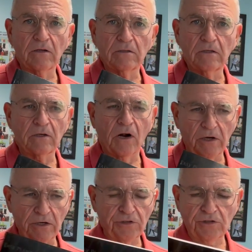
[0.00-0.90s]
an
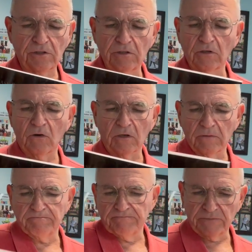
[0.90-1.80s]
artist,
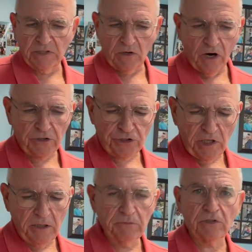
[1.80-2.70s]
or their art
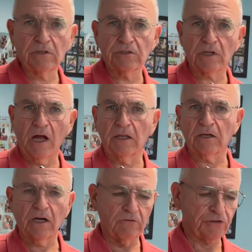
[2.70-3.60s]
team to design
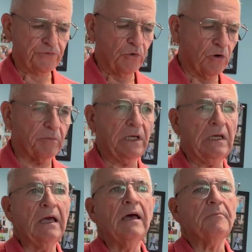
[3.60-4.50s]
the covers for
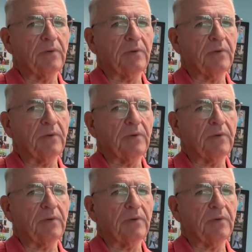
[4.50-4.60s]
me.